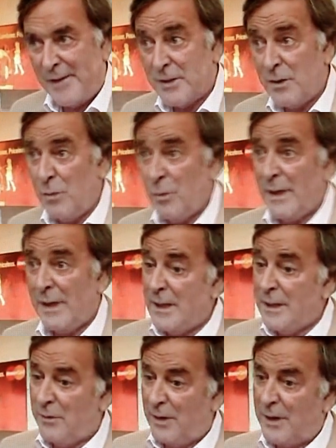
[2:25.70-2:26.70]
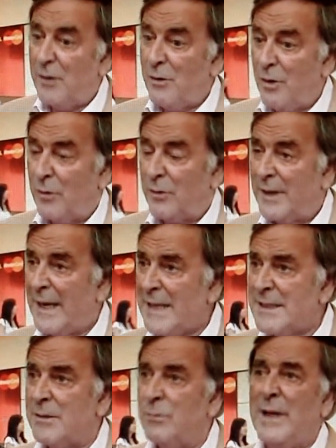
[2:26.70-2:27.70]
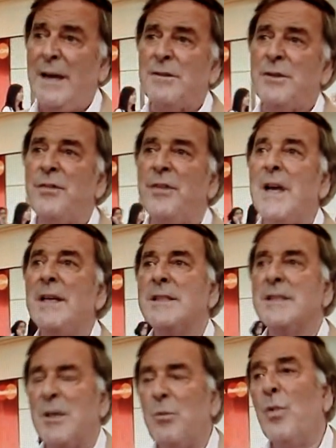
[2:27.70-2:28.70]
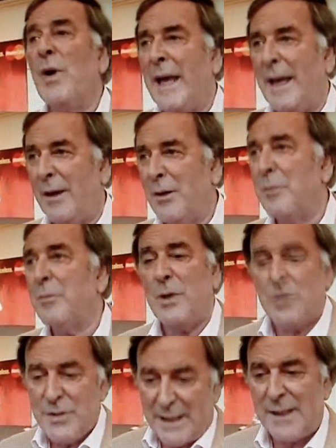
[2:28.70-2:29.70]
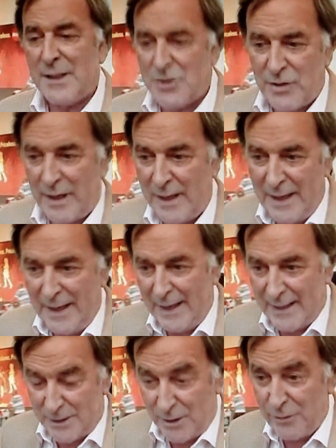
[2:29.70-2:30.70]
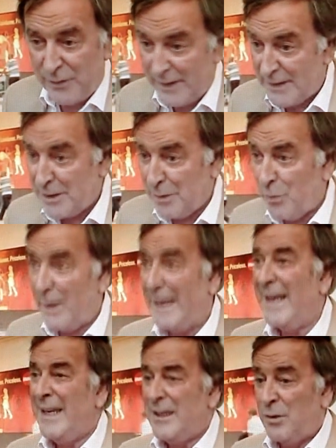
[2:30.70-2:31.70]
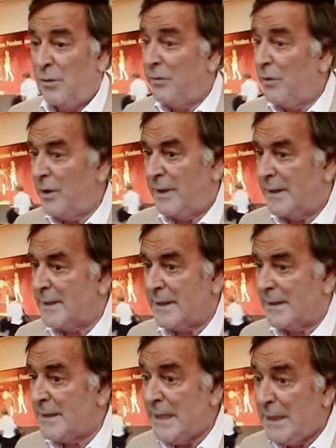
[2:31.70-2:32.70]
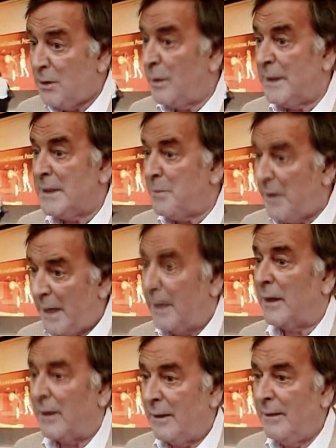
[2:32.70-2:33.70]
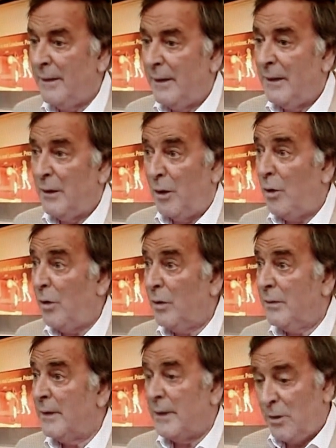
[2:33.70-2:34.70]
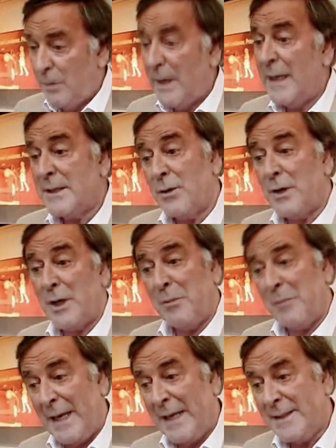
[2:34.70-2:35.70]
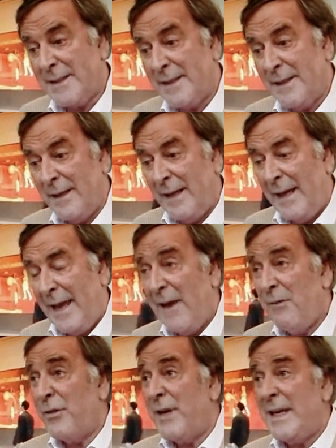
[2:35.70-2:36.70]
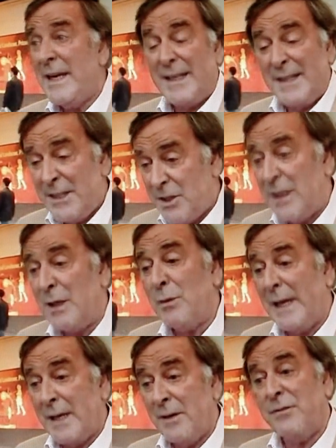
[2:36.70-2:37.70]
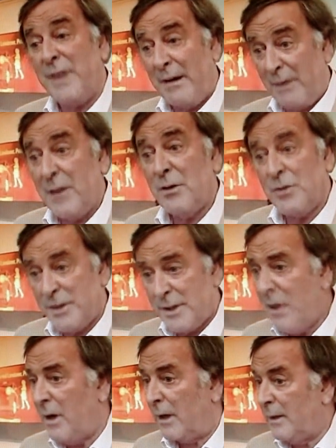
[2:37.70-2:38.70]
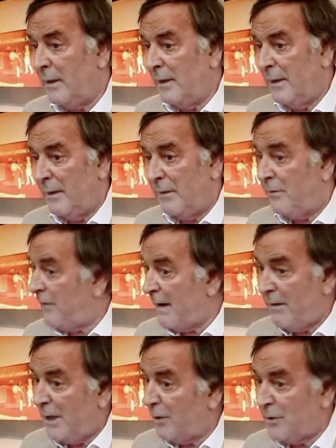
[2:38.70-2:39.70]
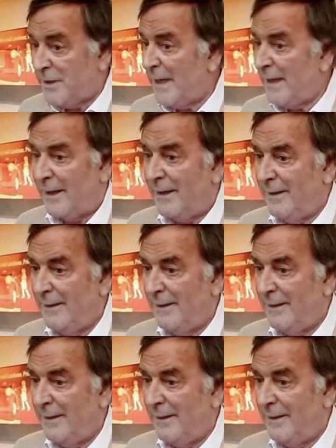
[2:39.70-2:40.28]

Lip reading: So we're kind of on our own. We have to find some way, or the music industry has got to find some way to avoid this continuing debacle. Or UK is going to come last every year. This year we had a very good song, very good singer.